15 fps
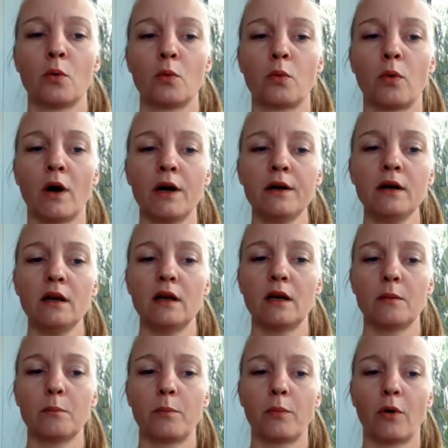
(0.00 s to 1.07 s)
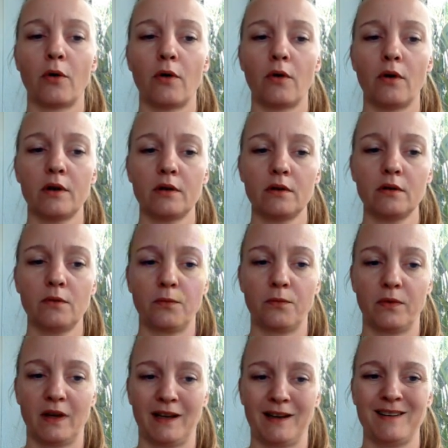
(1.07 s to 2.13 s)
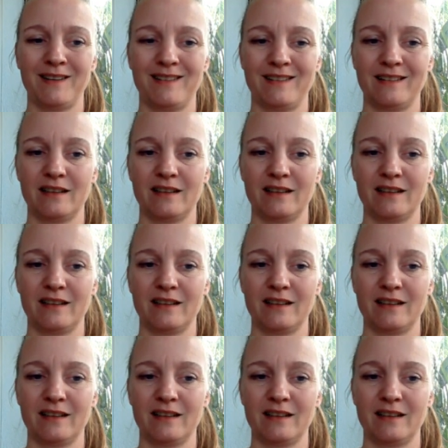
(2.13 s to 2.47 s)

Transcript: One important thing